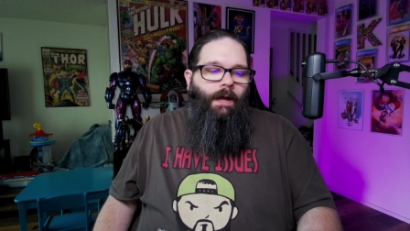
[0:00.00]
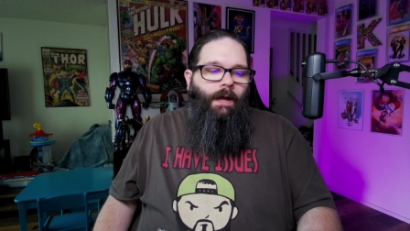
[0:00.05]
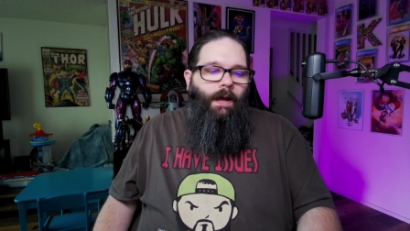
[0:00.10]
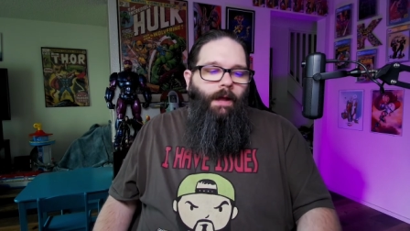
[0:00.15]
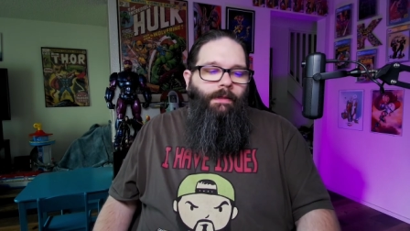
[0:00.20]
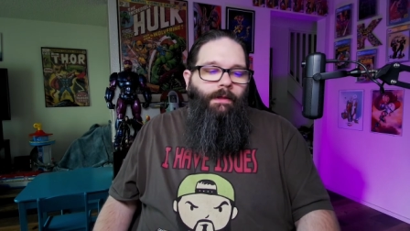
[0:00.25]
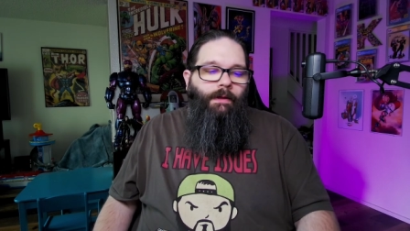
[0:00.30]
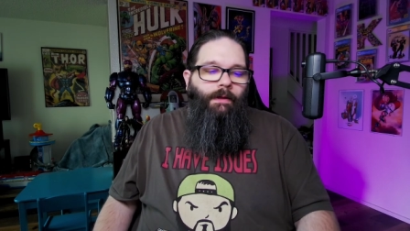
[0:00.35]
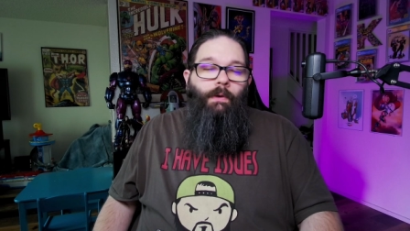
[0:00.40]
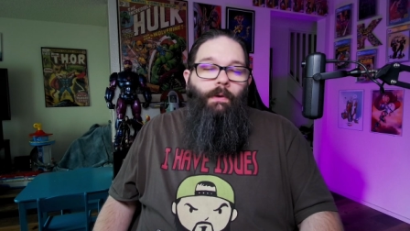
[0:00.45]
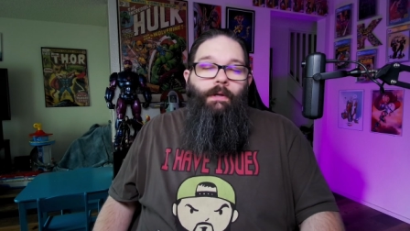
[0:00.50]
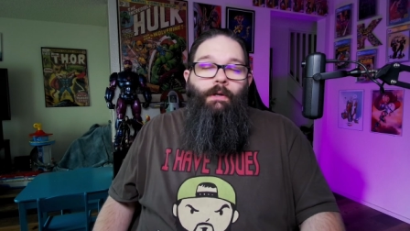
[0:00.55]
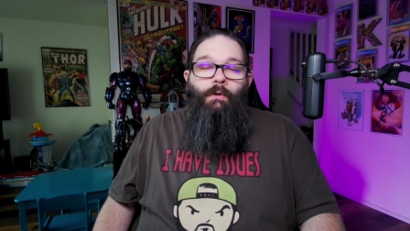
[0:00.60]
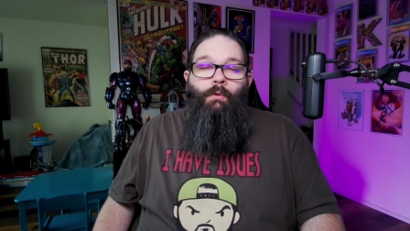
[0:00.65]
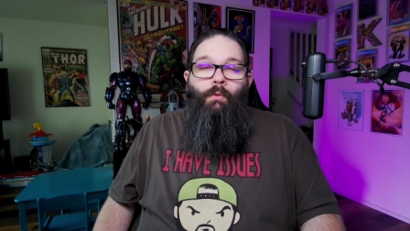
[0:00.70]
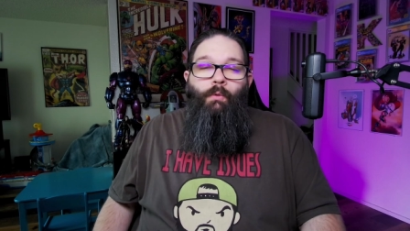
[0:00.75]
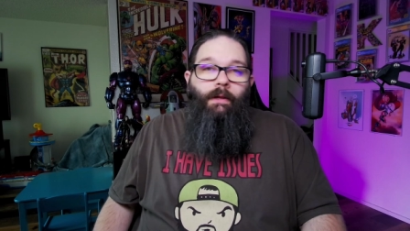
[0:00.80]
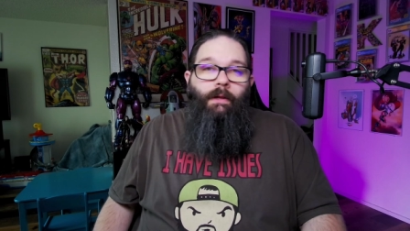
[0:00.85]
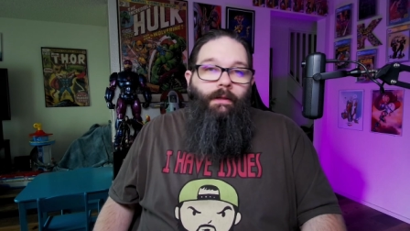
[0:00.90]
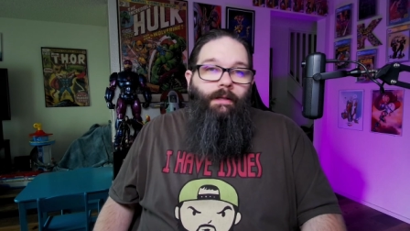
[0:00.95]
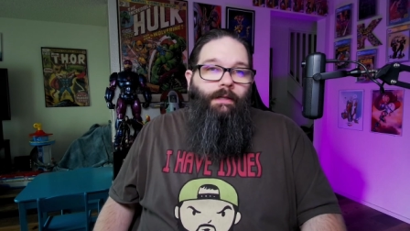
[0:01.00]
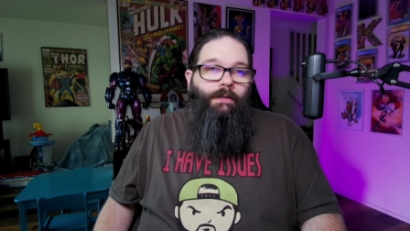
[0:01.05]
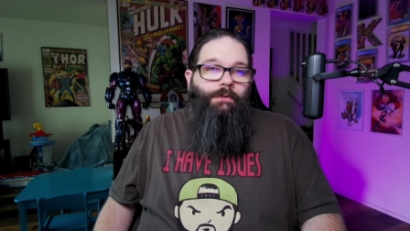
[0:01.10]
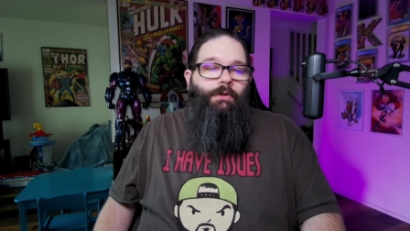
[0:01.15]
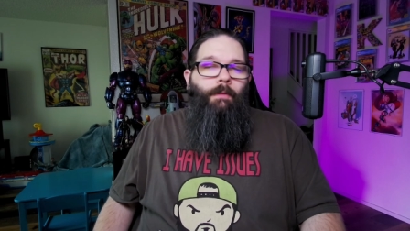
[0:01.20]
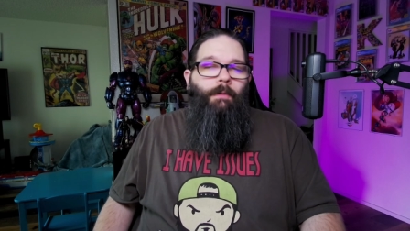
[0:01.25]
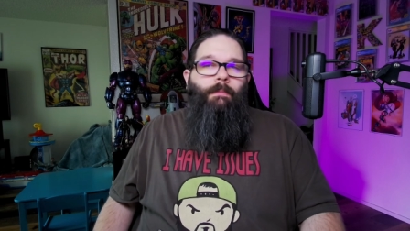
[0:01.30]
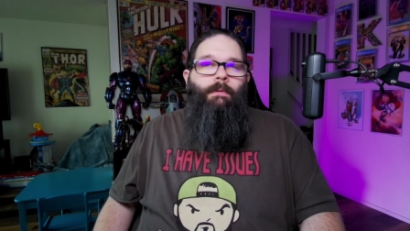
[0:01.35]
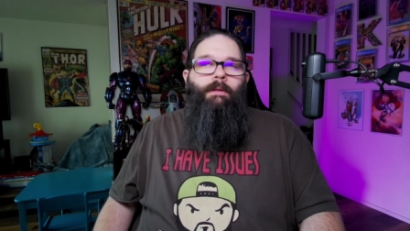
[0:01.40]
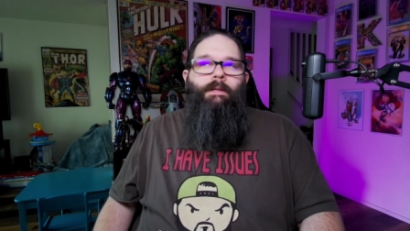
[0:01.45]
I think where you're really in
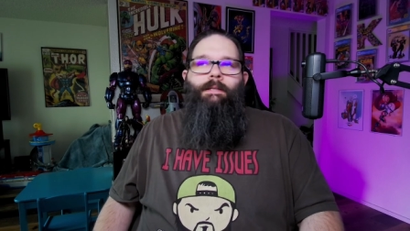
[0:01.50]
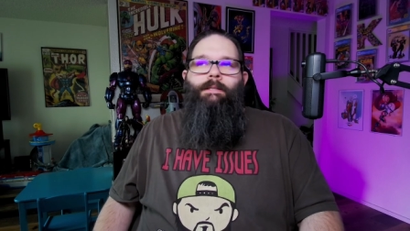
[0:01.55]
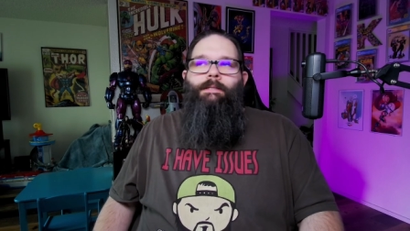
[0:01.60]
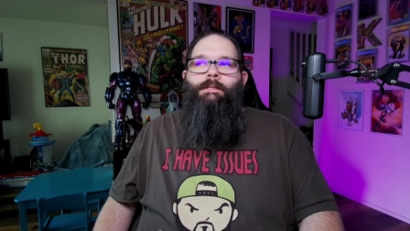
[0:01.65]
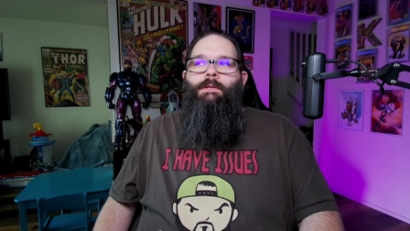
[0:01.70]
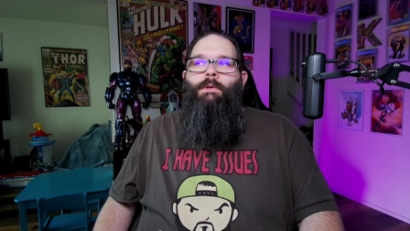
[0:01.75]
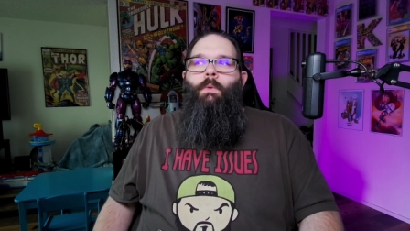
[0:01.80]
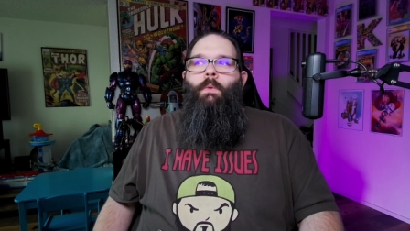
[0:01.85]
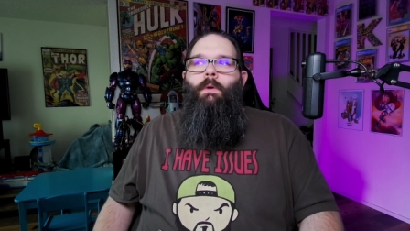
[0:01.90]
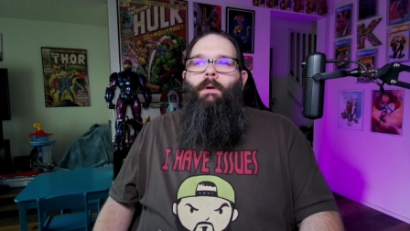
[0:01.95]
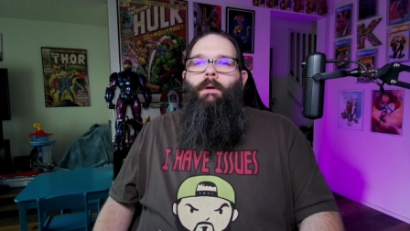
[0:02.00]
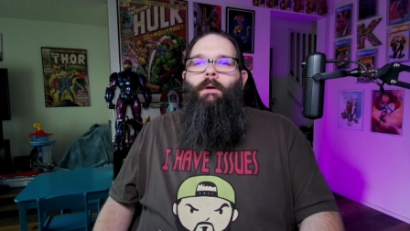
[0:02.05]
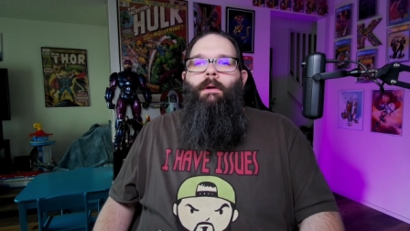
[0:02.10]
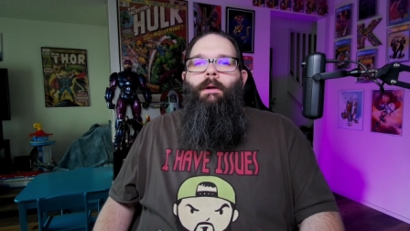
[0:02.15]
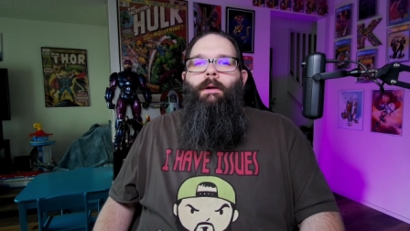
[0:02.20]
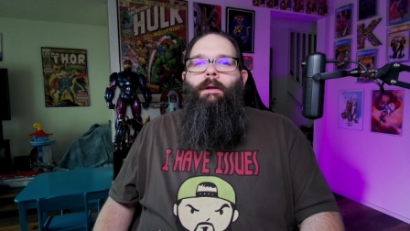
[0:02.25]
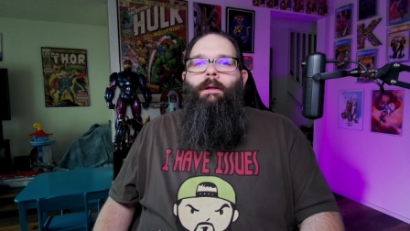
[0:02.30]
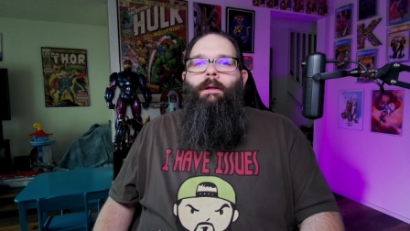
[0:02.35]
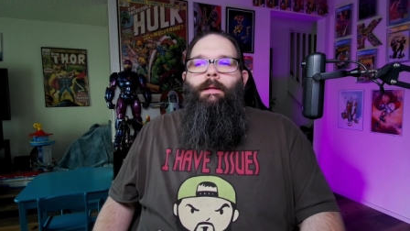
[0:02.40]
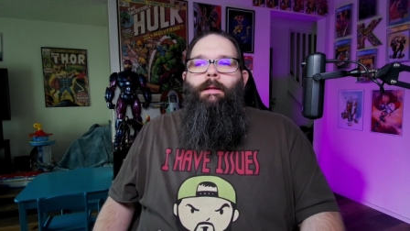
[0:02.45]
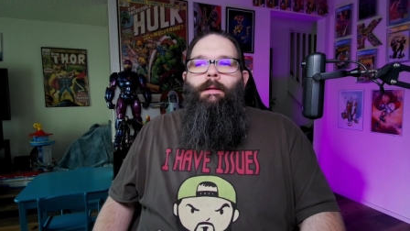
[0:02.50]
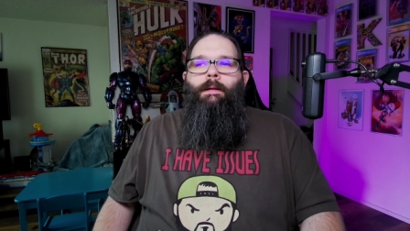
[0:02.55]
trouble is your